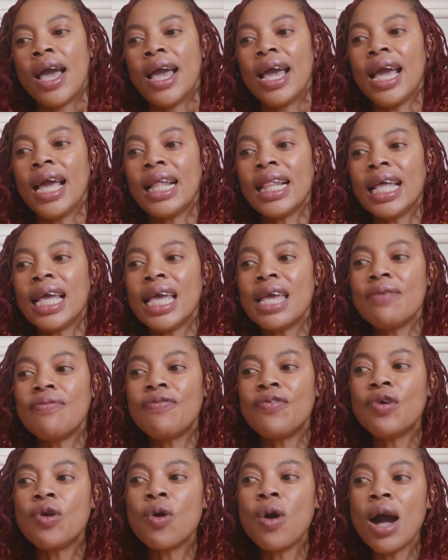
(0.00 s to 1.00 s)
And
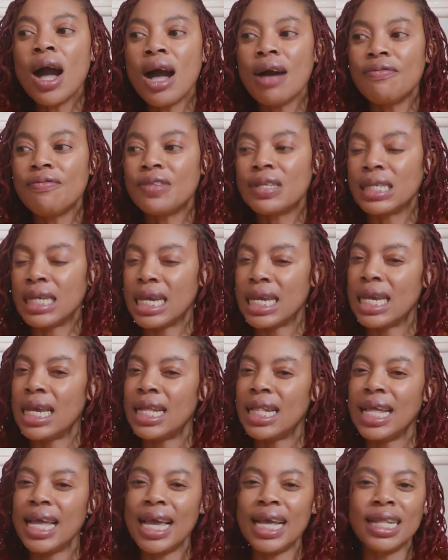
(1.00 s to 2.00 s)
if you have
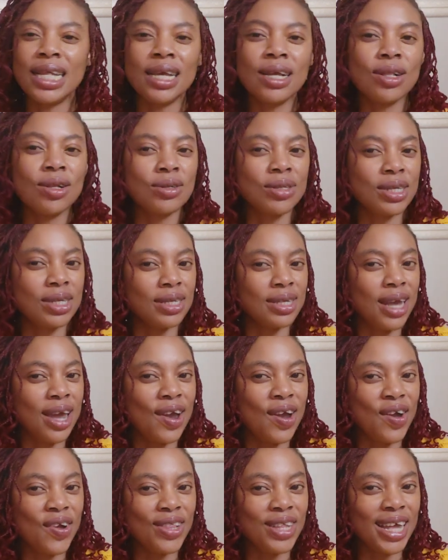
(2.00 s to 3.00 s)
taken any
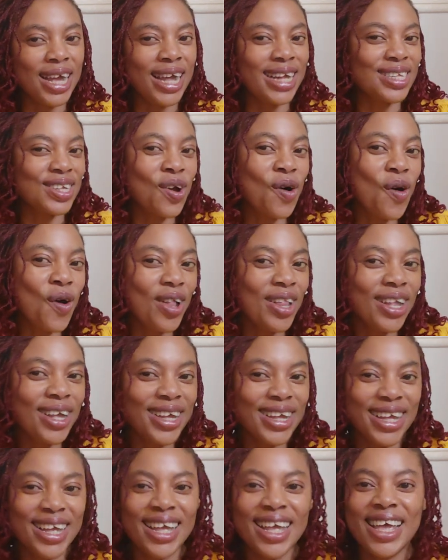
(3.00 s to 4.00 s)
glutathione at all,
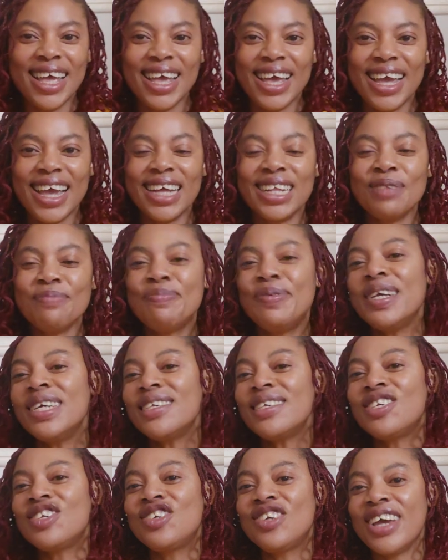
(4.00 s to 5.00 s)
and
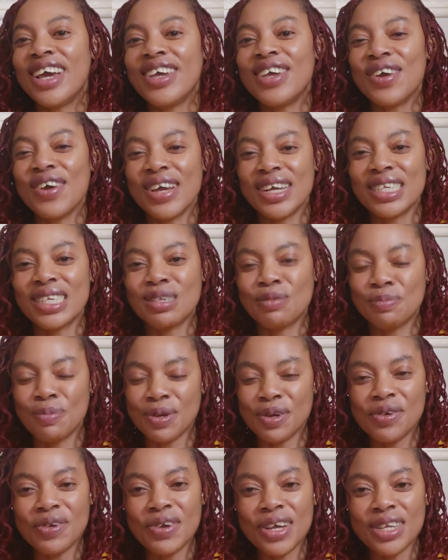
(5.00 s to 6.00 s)
please share your
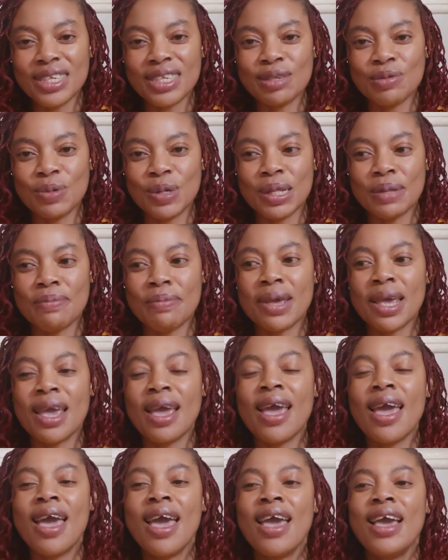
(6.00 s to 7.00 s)
experience with
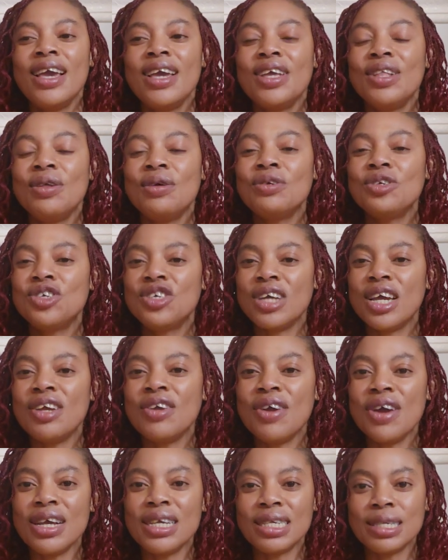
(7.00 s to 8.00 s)
me. You know, share
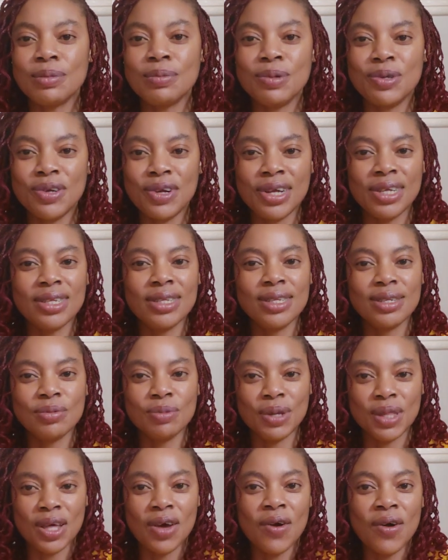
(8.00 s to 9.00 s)
your experience
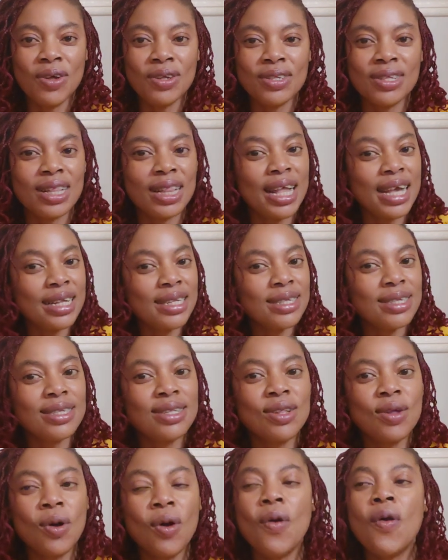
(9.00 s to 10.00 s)
with us. Let's
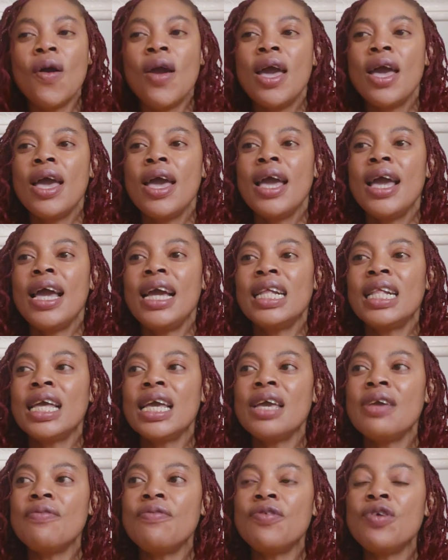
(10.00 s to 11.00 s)
know.
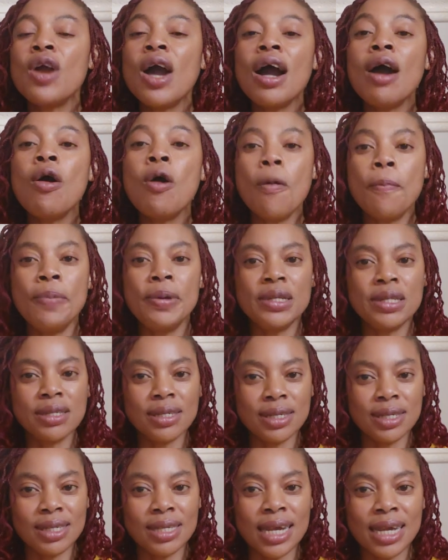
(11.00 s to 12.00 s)
And if you are hoping
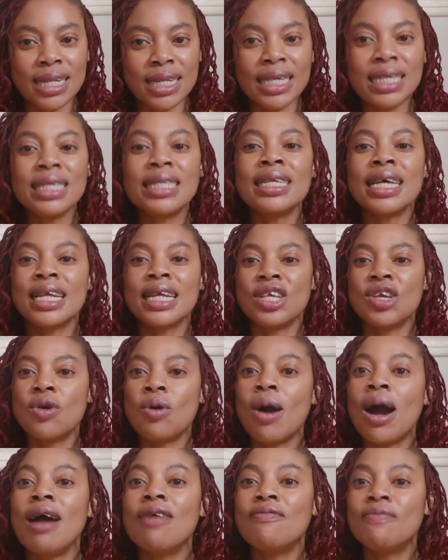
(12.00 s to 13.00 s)
to take this and
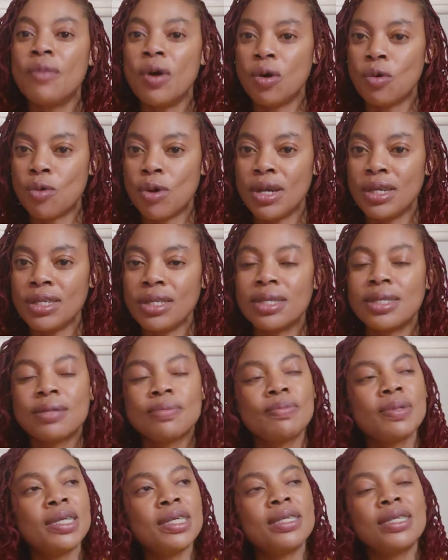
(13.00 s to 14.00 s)
you have more
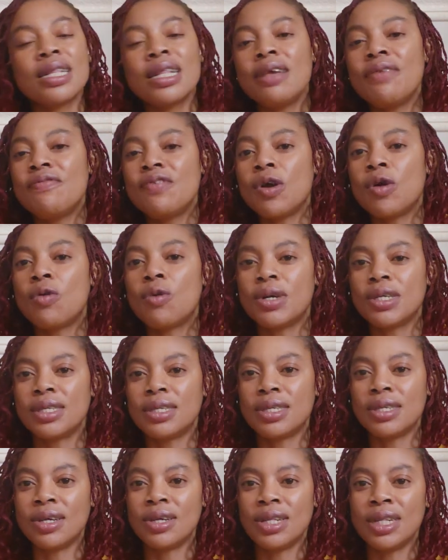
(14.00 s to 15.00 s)
questions, please leave your
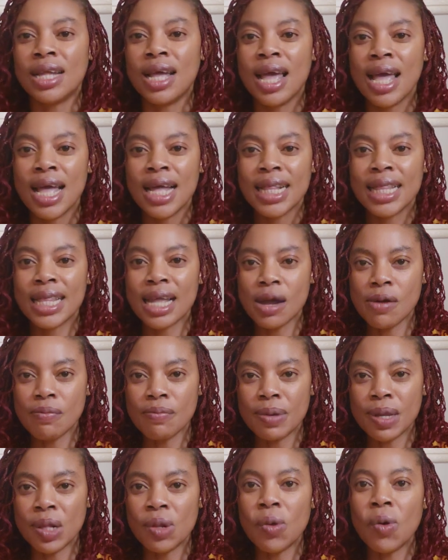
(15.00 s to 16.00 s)
question
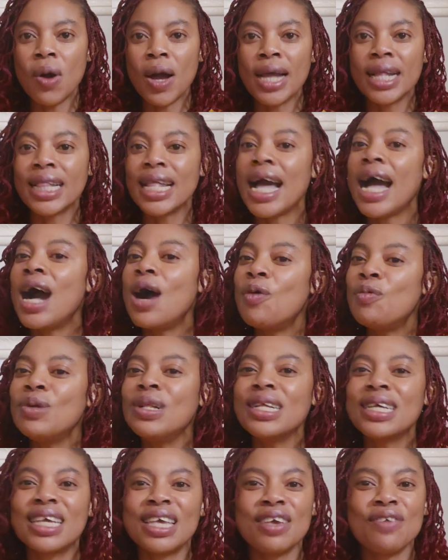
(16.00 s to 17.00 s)
down below and I
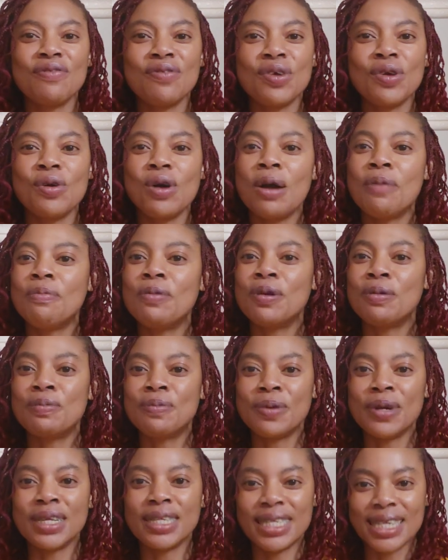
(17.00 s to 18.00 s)
will give you
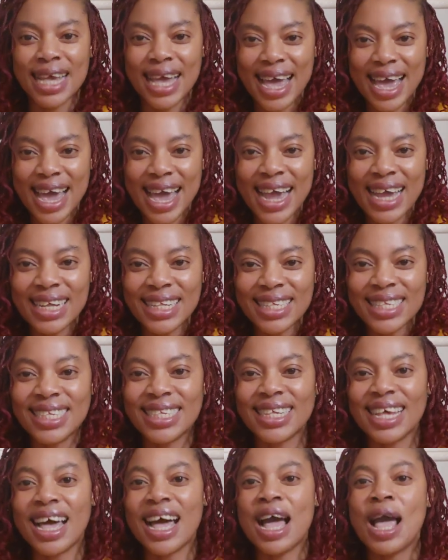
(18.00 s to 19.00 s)
appropriate
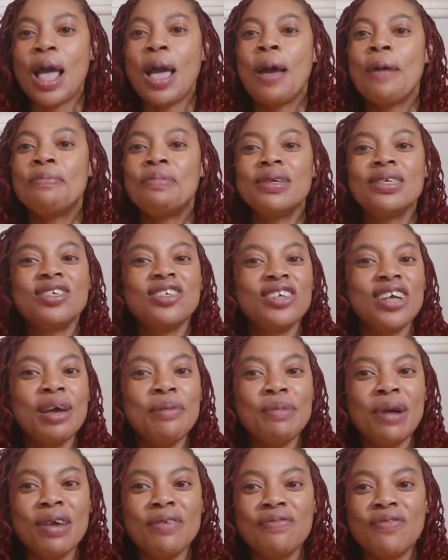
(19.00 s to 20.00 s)
answer. Please
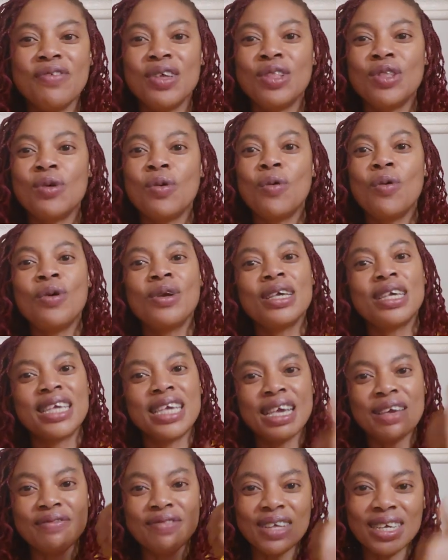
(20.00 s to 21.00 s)
share my video.
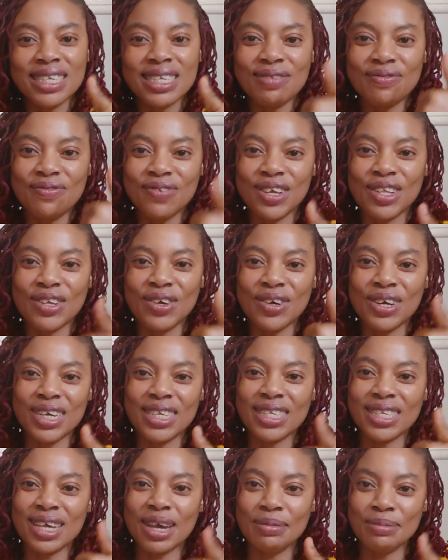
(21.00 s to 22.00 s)
Give this video
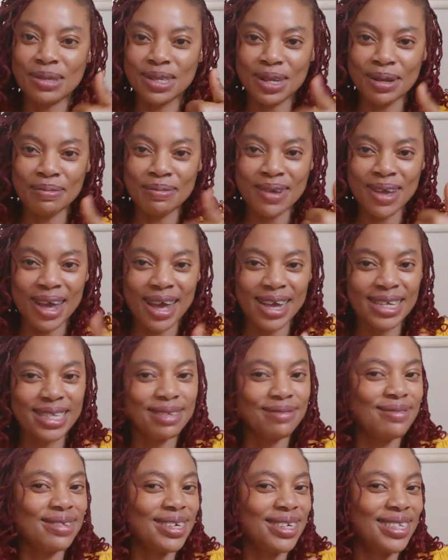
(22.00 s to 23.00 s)
a thumbs up,
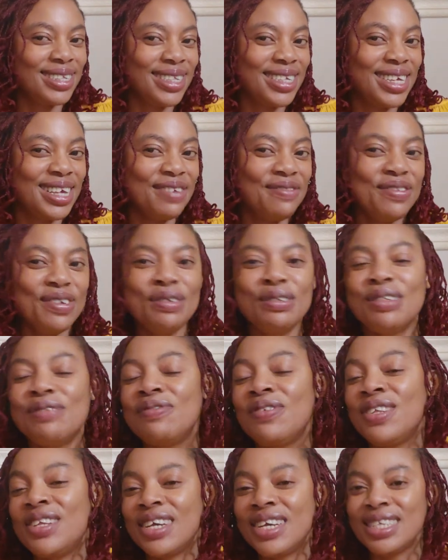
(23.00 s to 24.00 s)
guys. Please give this
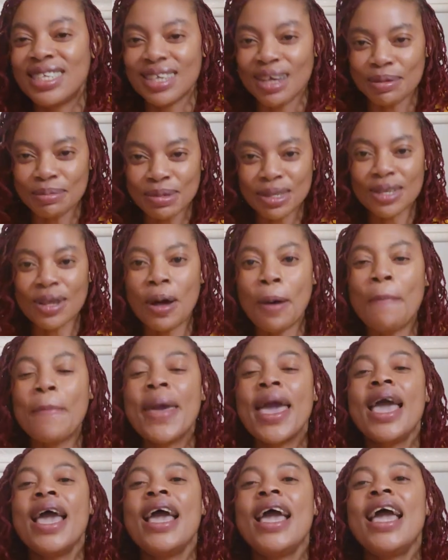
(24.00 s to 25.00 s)
video a thumbs up.
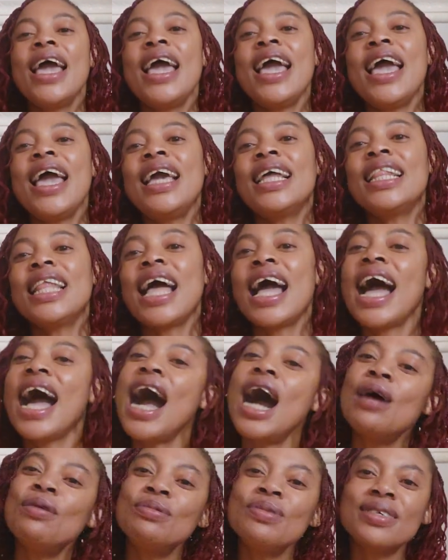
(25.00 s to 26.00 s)
And
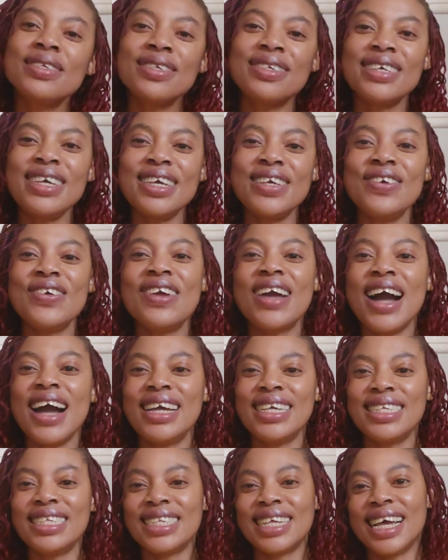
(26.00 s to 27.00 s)
I will see you
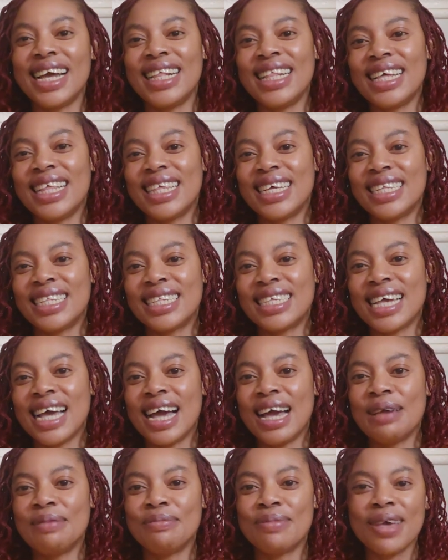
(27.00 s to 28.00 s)
guys another
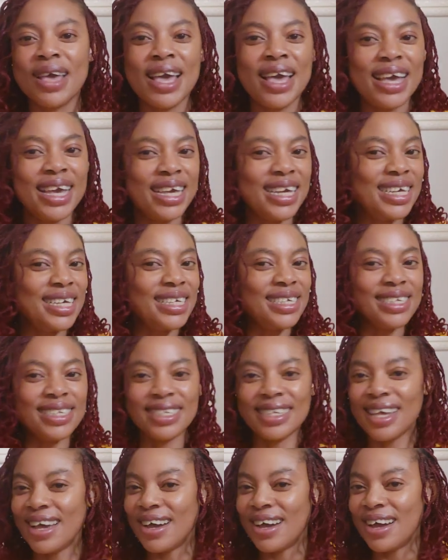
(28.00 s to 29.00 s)
time.
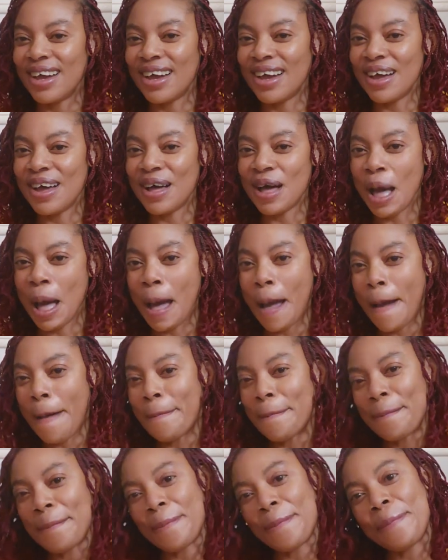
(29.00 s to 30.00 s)
It's a
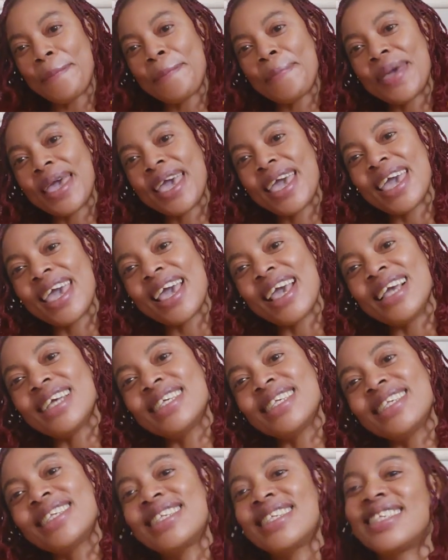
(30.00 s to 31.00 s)

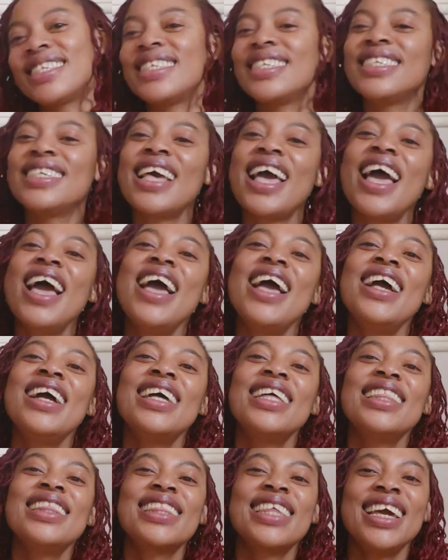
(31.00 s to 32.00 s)
piece.
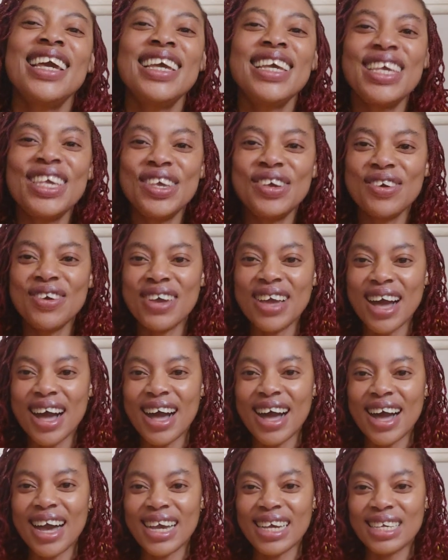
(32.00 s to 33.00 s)
Thank you
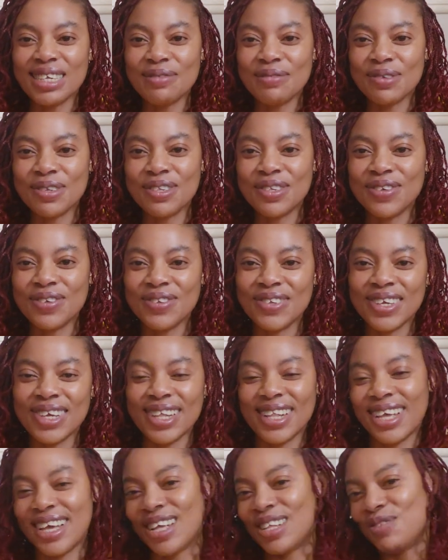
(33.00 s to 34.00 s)
guys for
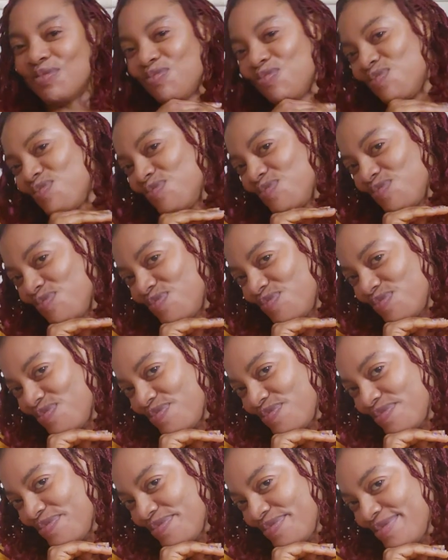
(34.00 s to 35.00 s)
tuning
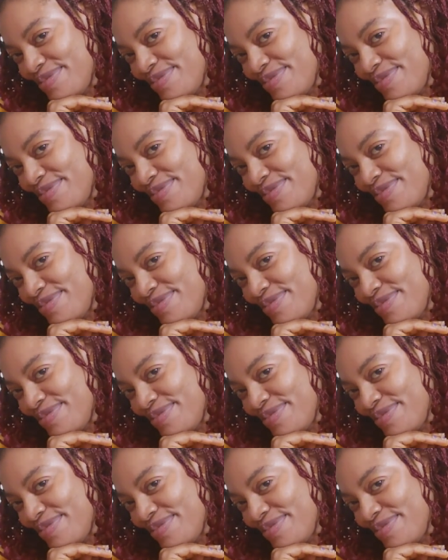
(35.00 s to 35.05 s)
in.